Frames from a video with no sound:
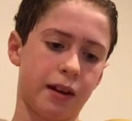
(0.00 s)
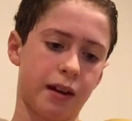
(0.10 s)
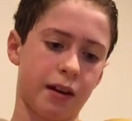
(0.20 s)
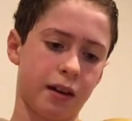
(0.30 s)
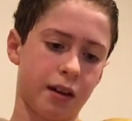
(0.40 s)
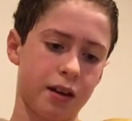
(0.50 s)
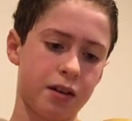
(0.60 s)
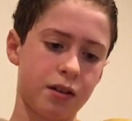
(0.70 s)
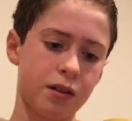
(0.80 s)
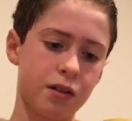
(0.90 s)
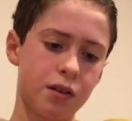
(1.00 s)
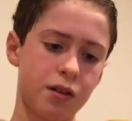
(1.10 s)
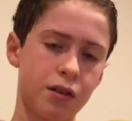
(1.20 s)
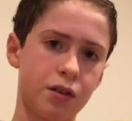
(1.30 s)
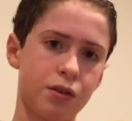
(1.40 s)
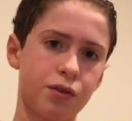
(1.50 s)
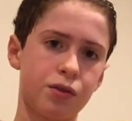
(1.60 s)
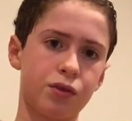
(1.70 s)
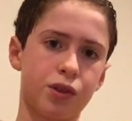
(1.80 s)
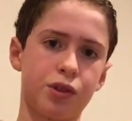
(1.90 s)
and
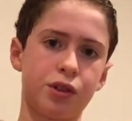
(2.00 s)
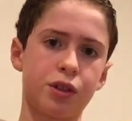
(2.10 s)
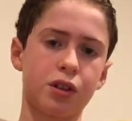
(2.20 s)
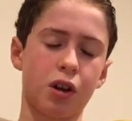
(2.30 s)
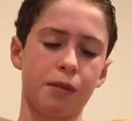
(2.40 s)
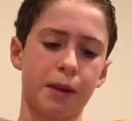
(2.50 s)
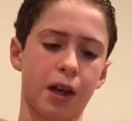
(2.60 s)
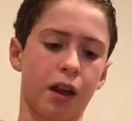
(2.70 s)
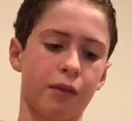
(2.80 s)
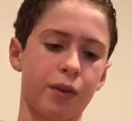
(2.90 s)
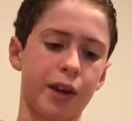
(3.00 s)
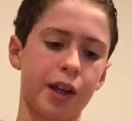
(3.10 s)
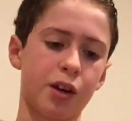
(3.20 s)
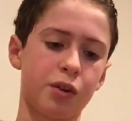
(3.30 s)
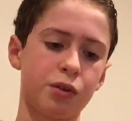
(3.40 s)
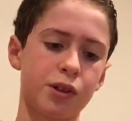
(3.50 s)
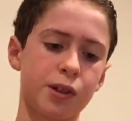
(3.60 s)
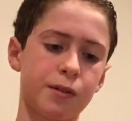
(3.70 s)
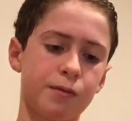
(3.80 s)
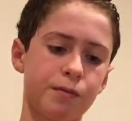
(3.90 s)
just stop making videos
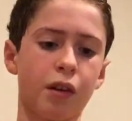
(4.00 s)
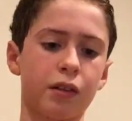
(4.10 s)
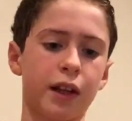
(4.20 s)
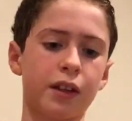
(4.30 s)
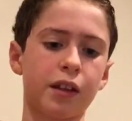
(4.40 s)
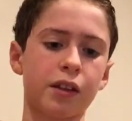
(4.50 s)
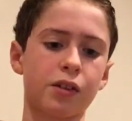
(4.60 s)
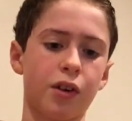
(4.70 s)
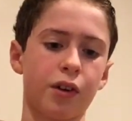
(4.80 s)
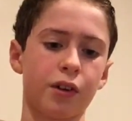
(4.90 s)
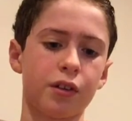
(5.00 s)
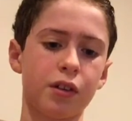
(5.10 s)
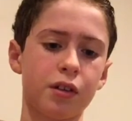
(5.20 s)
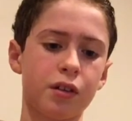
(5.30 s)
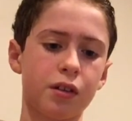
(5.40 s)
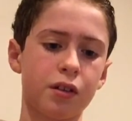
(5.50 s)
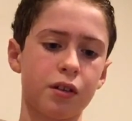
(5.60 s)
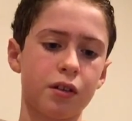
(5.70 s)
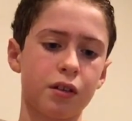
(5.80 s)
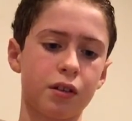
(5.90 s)
unless I start
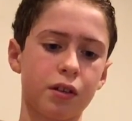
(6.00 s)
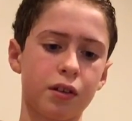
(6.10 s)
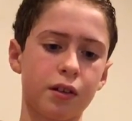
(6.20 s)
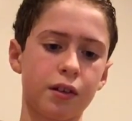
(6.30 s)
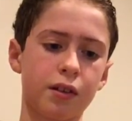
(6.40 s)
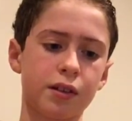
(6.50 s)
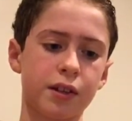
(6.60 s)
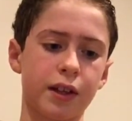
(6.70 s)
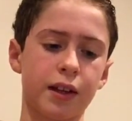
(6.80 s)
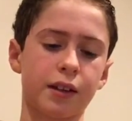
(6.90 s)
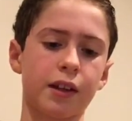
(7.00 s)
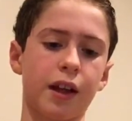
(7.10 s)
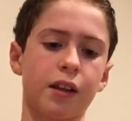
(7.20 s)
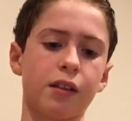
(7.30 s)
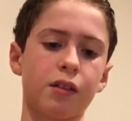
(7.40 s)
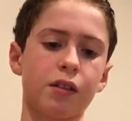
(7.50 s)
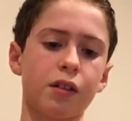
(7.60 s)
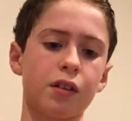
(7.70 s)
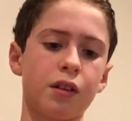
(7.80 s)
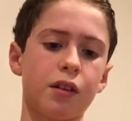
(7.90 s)
seeing that
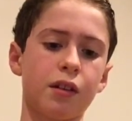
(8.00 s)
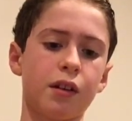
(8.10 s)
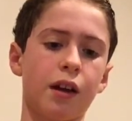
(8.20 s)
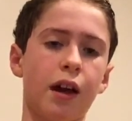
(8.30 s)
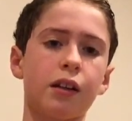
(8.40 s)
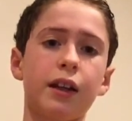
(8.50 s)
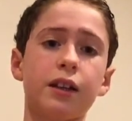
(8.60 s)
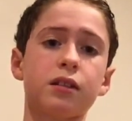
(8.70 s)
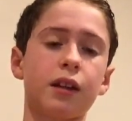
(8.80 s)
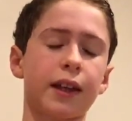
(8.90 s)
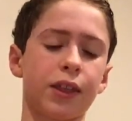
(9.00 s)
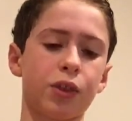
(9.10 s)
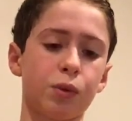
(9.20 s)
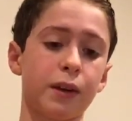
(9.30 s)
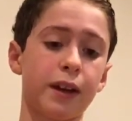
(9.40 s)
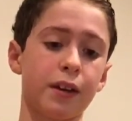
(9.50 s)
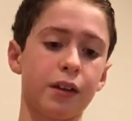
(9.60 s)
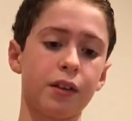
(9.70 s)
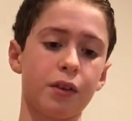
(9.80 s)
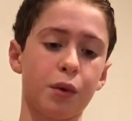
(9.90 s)
at least like three
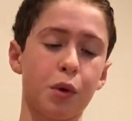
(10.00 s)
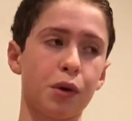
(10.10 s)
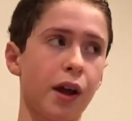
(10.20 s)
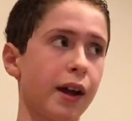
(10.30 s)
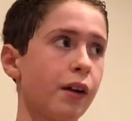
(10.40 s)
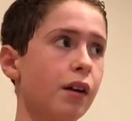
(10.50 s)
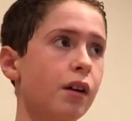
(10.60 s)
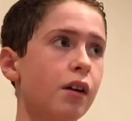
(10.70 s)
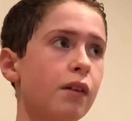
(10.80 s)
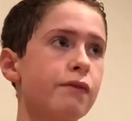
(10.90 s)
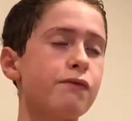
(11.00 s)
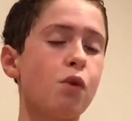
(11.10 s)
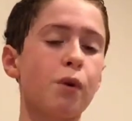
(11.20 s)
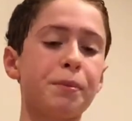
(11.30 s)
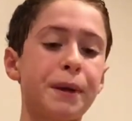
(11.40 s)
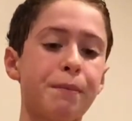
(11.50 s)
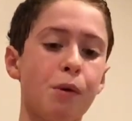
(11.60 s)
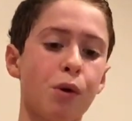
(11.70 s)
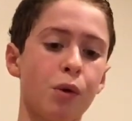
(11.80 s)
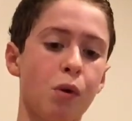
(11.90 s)
or like four people
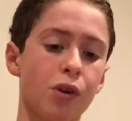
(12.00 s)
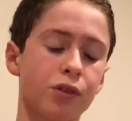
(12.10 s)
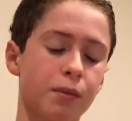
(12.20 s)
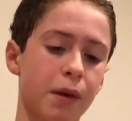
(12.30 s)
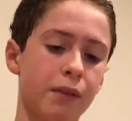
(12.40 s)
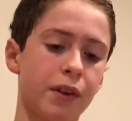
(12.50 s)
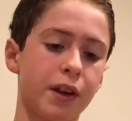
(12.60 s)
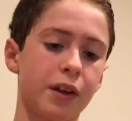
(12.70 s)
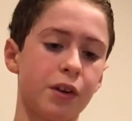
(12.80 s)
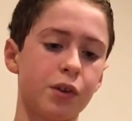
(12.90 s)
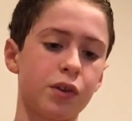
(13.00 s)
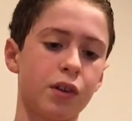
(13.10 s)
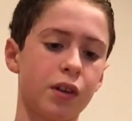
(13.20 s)
are watching my videos,